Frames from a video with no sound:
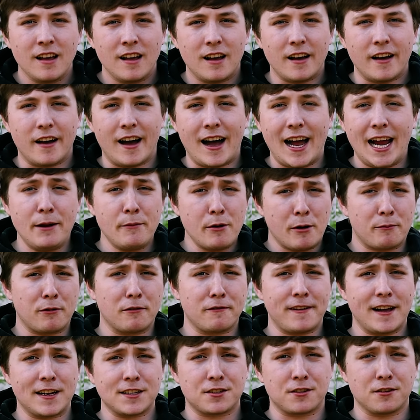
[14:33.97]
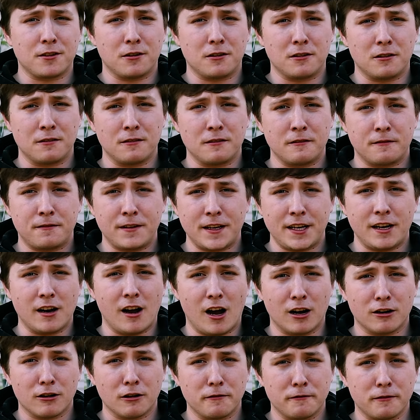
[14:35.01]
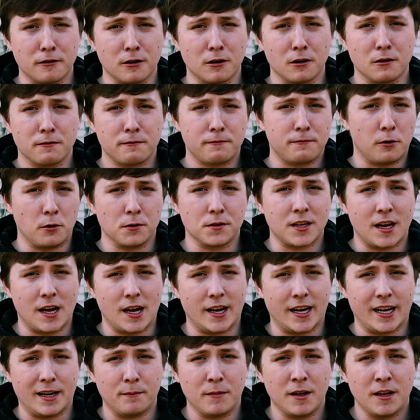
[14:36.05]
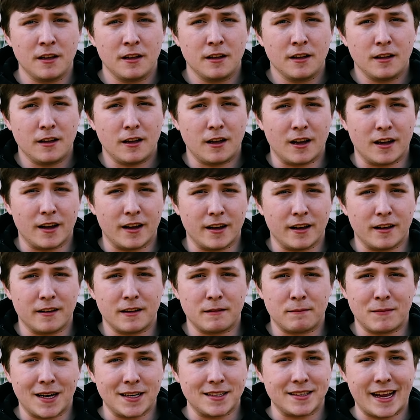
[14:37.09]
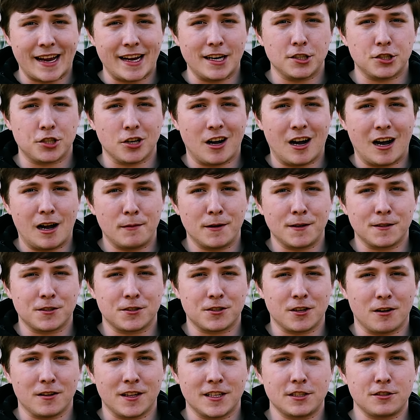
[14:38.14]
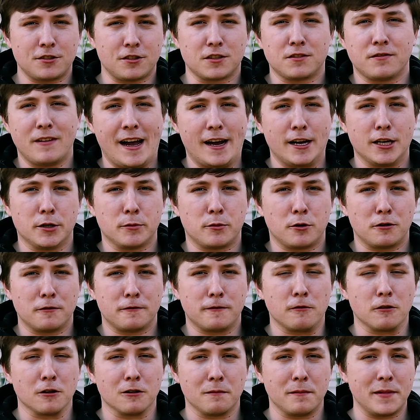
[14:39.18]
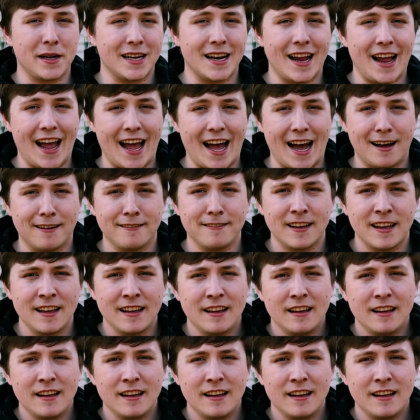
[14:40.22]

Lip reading: I am a professional videographer full-time, my day job, and so this is just valuable for me to have.